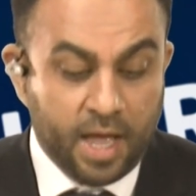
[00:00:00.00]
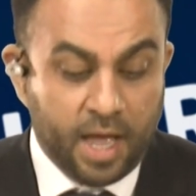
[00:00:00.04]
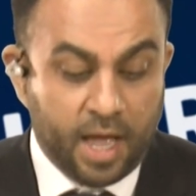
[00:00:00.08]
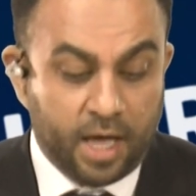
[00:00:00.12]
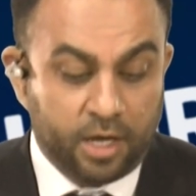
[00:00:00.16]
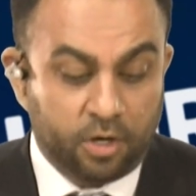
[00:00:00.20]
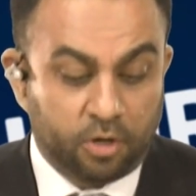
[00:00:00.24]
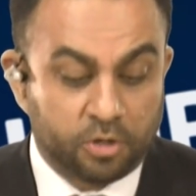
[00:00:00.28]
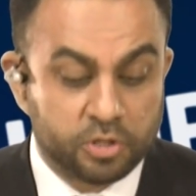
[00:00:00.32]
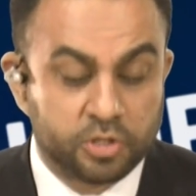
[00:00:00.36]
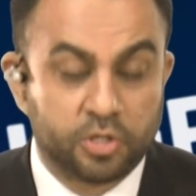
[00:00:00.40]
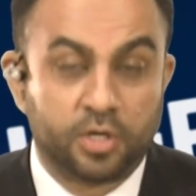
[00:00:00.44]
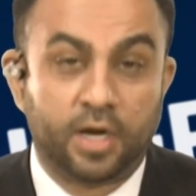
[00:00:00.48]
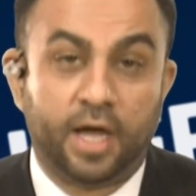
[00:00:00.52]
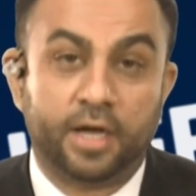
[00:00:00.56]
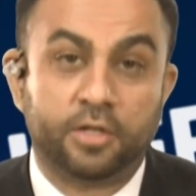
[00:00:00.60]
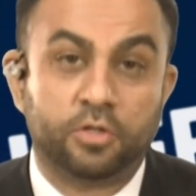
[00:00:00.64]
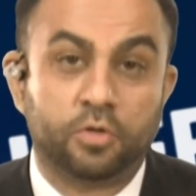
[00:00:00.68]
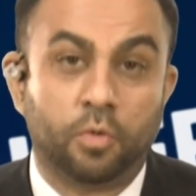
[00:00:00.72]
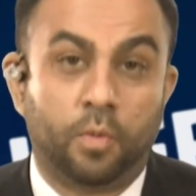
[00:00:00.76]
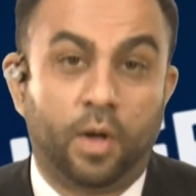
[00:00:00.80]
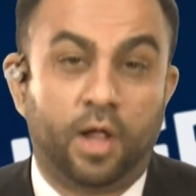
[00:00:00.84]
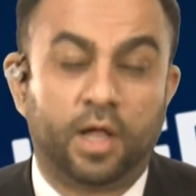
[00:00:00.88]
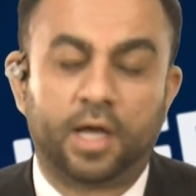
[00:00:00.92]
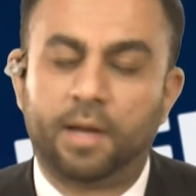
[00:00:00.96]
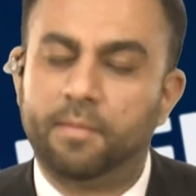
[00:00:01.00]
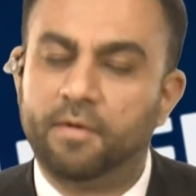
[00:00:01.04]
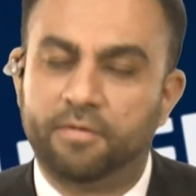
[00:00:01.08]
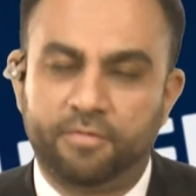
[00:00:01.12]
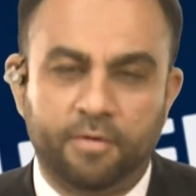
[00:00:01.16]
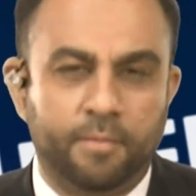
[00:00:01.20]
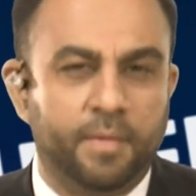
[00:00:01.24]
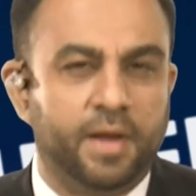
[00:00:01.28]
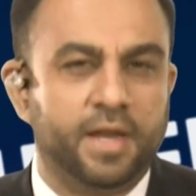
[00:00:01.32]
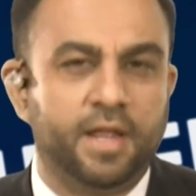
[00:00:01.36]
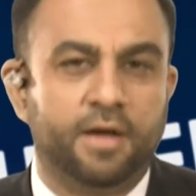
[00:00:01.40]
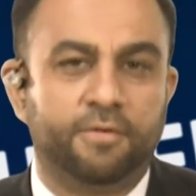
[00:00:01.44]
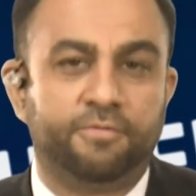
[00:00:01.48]
And I'd also like to welcome a
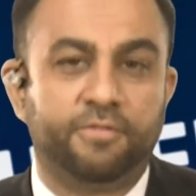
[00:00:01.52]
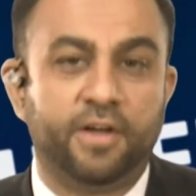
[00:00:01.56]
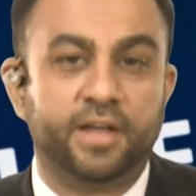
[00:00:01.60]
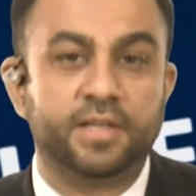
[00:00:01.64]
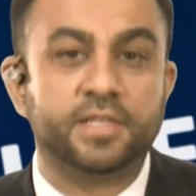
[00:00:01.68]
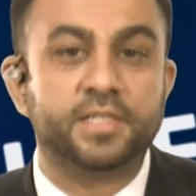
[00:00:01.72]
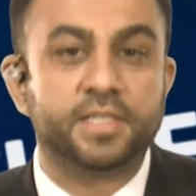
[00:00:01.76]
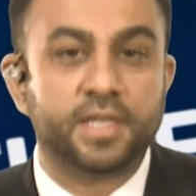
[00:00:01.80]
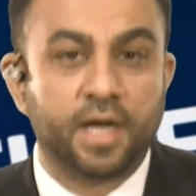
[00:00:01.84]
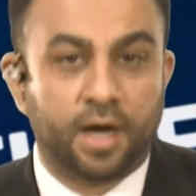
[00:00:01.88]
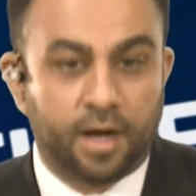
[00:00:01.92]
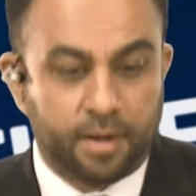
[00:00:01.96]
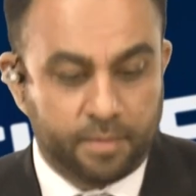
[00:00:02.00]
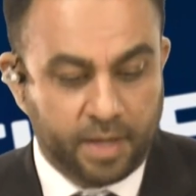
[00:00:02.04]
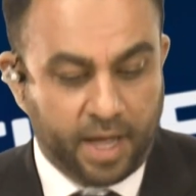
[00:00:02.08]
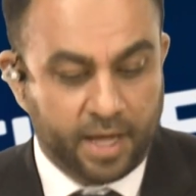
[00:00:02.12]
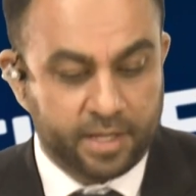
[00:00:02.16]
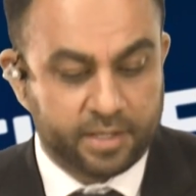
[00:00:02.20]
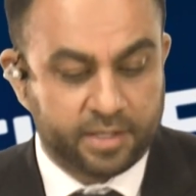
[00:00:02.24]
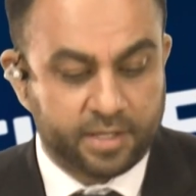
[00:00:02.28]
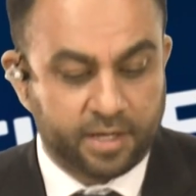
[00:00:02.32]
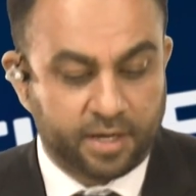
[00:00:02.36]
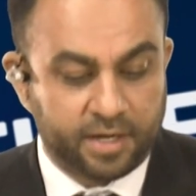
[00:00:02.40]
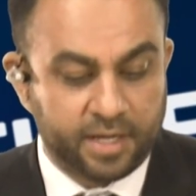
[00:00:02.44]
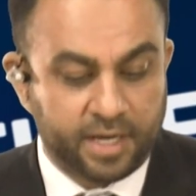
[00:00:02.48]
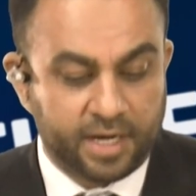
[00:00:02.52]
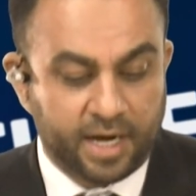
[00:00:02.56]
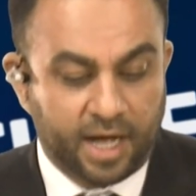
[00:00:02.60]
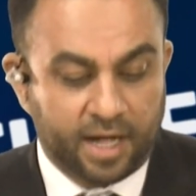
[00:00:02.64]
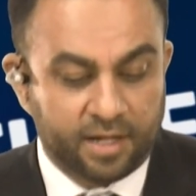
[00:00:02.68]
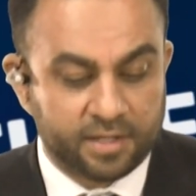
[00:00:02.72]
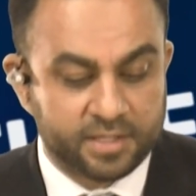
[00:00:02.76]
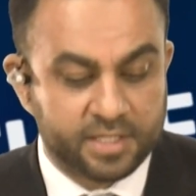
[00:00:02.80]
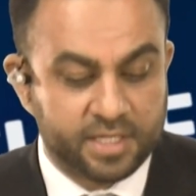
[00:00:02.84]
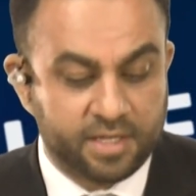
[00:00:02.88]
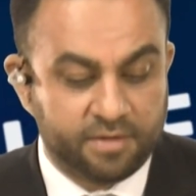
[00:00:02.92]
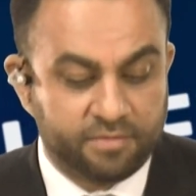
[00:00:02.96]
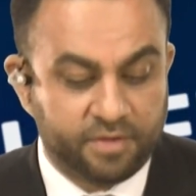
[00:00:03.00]
familiar face here at
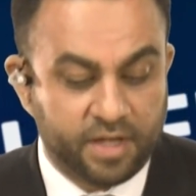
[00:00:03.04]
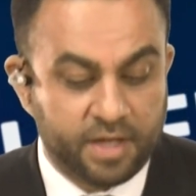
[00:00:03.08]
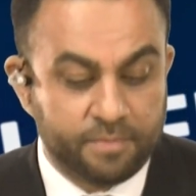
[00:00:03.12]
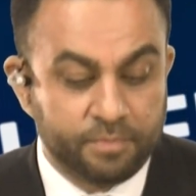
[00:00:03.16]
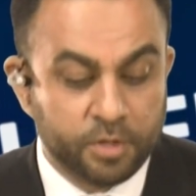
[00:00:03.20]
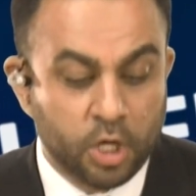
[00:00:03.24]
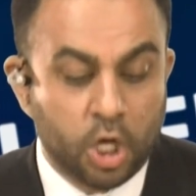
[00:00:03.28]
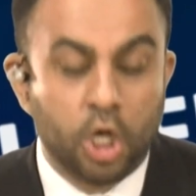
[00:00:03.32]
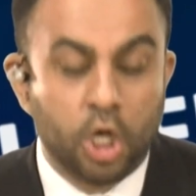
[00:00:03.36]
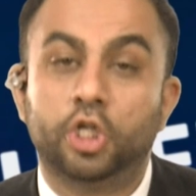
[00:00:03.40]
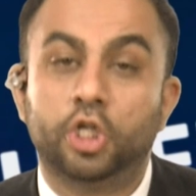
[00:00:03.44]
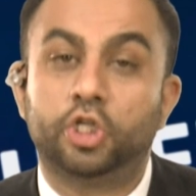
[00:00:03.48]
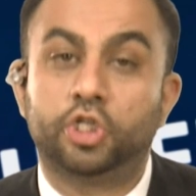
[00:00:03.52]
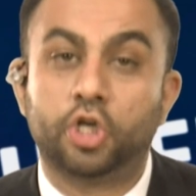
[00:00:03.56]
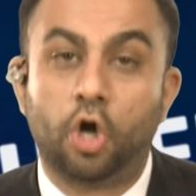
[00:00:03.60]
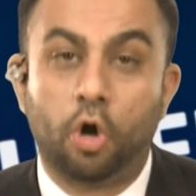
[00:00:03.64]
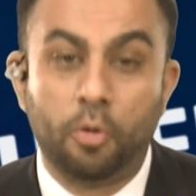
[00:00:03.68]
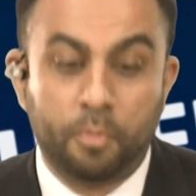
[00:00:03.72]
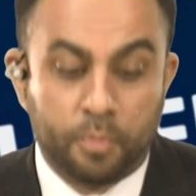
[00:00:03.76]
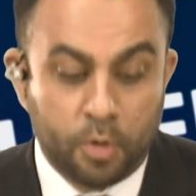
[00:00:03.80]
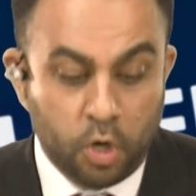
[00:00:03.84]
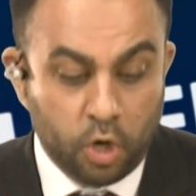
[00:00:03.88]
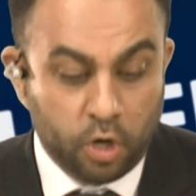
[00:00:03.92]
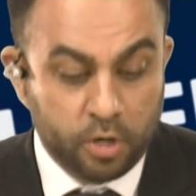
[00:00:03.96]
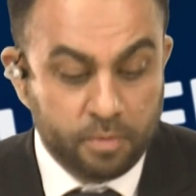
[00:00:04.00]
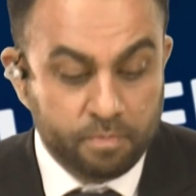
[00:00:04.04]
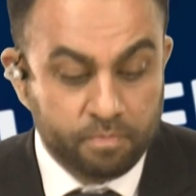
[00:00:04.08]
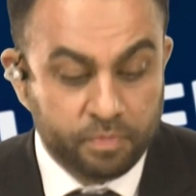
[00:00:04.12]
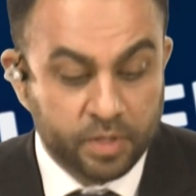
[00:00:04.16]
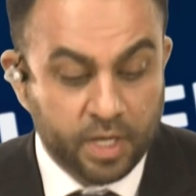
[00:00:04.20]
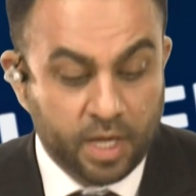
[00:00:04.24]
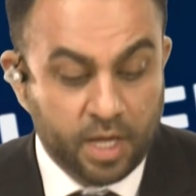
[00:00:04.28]
Hilaal TV, Jo Bluen.